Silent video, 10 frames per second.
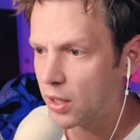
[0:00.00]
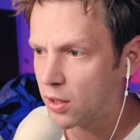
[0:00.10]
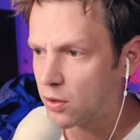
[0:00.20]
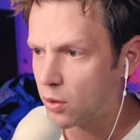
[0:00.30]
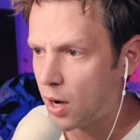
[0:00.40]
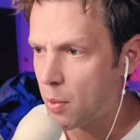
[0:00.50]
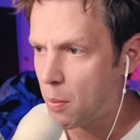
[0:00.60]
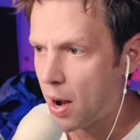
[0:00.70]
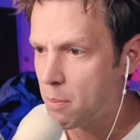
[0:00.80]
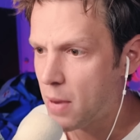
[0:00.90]
at this. I'm,
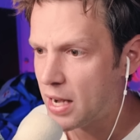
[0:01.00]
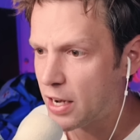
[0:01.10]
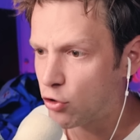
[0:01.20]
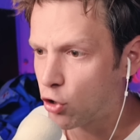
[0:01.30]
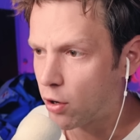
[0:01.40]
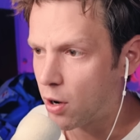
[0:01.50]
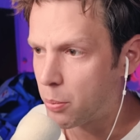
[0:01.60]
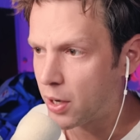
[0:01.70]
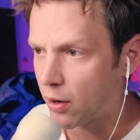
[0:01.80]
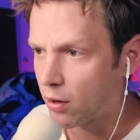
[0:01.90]
I'm making dirt
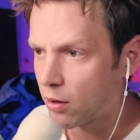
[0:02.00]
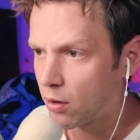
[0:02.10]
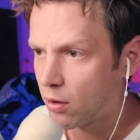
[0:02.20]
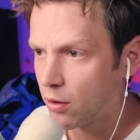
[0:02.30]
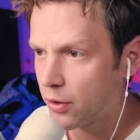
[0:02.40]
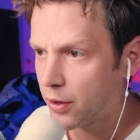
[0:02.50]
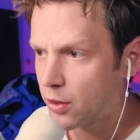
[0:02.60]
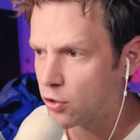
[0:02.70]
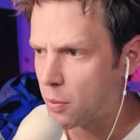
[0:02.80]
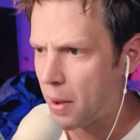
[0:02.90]
appear.
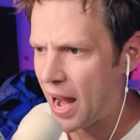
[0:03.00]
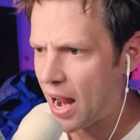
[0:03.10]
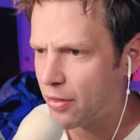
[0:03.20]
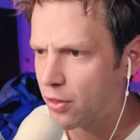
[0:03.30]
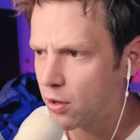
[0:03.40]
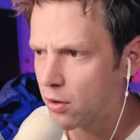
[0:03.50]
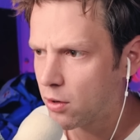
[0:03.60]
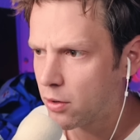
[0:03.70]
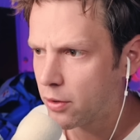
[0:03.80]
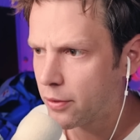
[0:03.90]
There's a path.
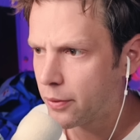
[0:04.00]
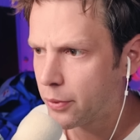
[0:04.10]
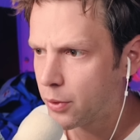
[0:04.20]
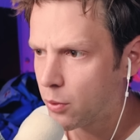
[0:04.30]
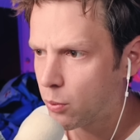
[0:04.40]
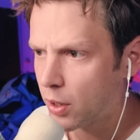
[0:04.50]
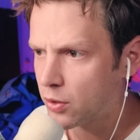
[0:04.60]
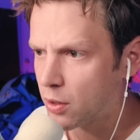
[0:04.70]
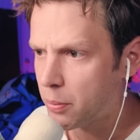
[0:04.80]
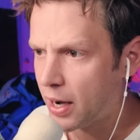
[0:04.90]
Where
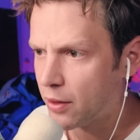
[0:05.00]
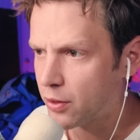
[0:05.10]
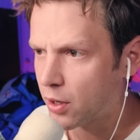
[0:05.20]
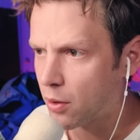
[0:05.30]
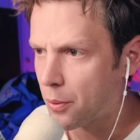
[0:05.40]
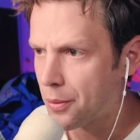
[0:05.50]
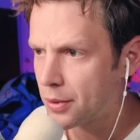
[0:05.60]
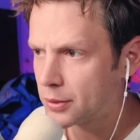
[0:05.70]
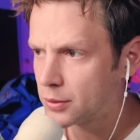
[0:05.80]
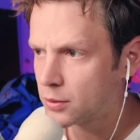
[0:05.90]
does the path go?
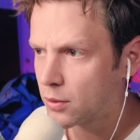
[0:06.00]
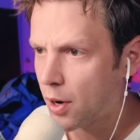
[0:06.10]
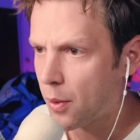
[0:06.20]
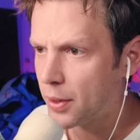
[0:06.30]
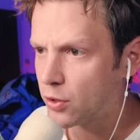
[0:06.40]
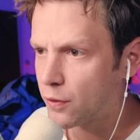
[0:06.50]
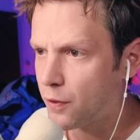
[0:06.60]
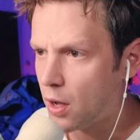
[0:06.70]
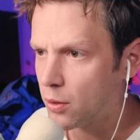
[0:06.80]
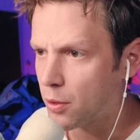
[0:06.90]
I wanted to
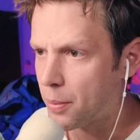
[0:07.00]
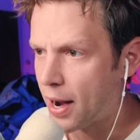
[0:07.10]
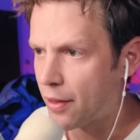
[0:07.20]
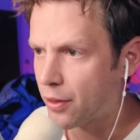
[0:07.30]
follow the path.